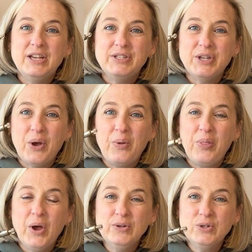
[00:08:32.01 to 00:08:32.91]
So
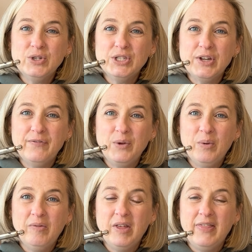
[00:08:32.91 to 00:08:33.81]
those are just a few
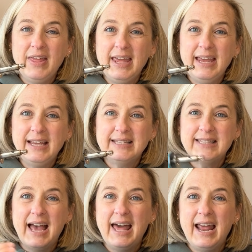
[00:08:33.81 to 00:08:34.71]
of the things
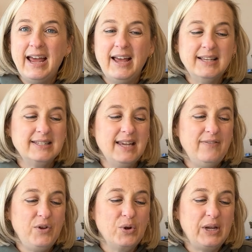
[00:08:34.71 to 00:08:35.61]
that, as
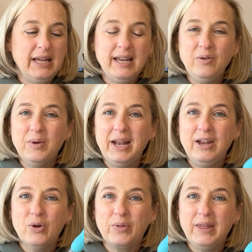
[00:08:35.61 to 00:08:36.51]
if you're getting
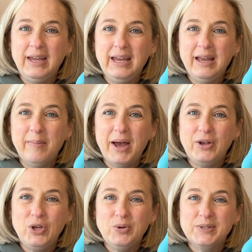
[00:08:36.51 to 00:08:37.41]
ready or thinking
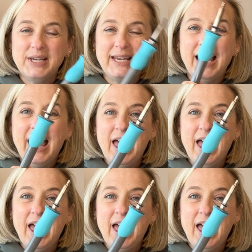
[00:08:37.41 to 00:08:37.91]
about using